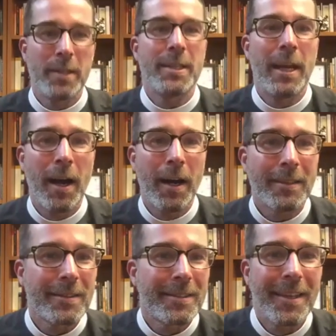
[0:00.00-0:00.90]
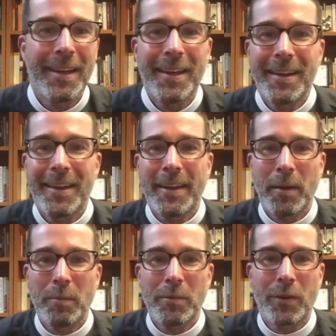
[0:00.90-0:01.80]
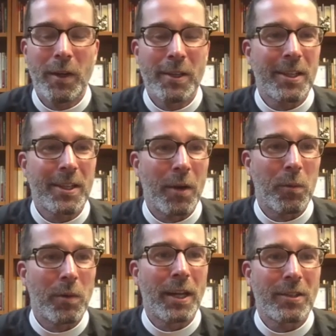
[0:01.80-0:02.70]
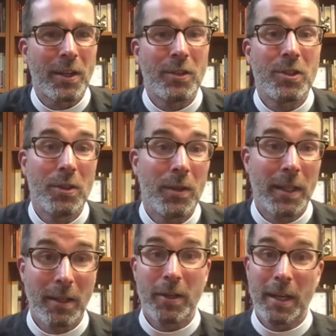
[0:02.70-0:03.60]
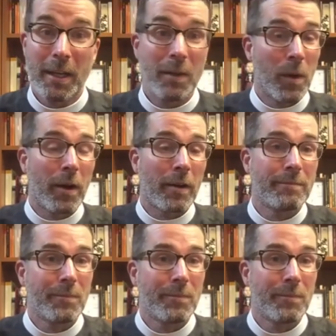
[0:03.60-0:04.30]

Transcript: in us. For us to kind of reflect on too, and looking at where